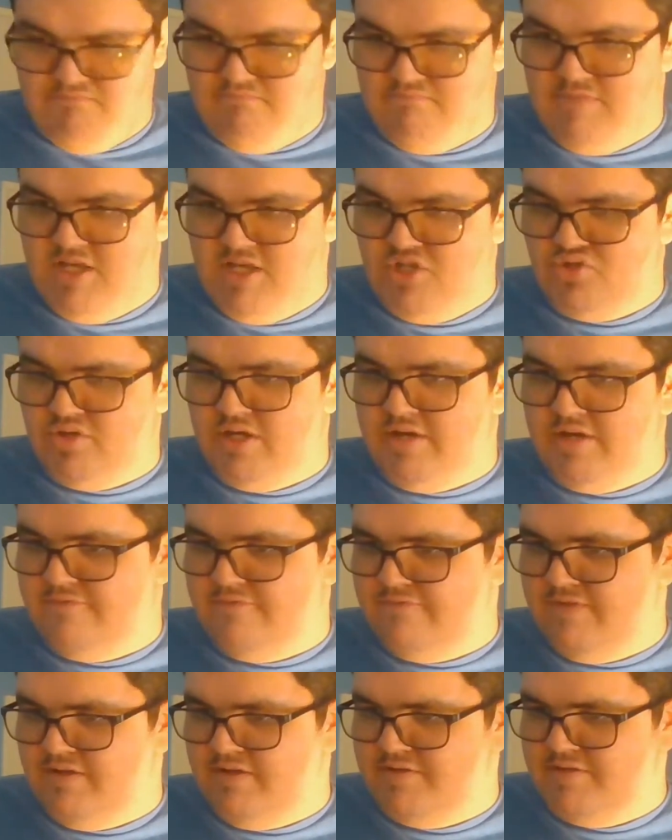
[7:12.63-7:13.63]
Mendrion
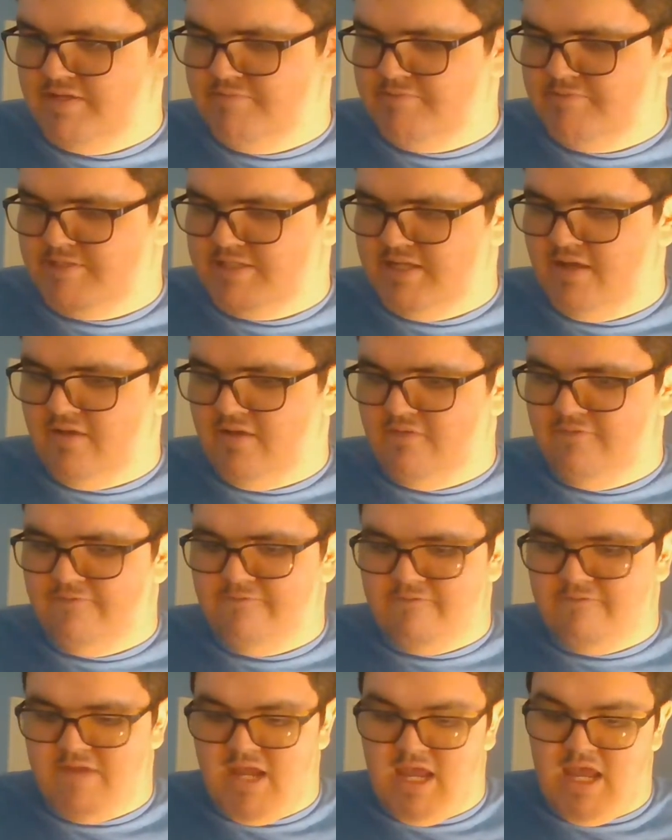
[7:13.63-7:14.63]
found
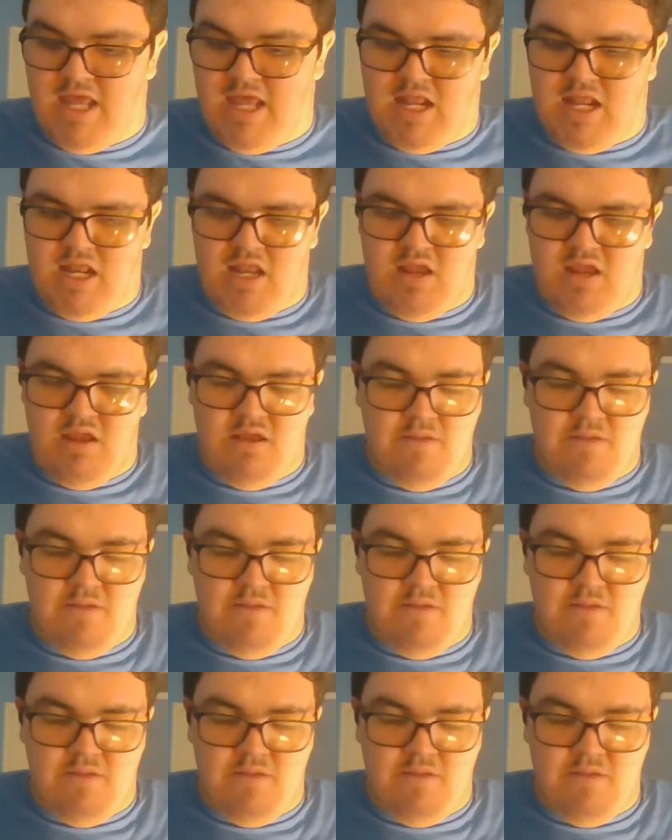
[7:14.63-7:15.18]
himself in